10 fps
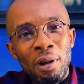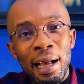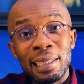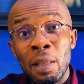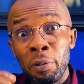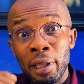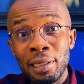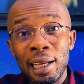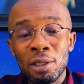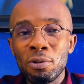has the
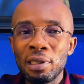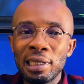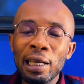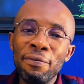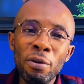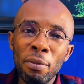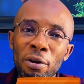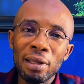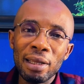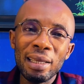potential to save you
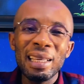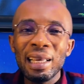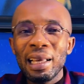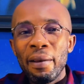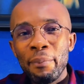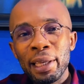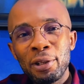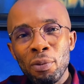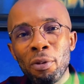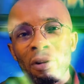money,
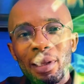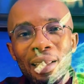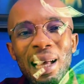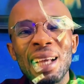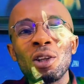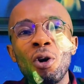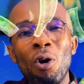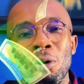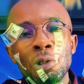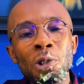make you money, and
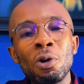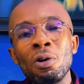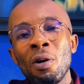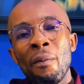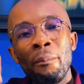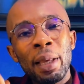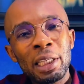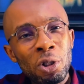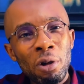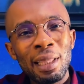also make
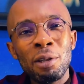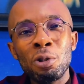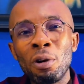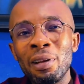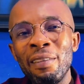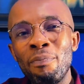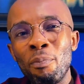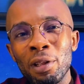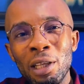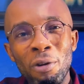sure that you don't leave
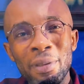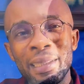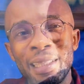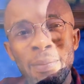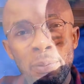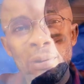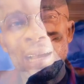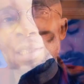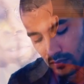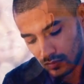money on the table as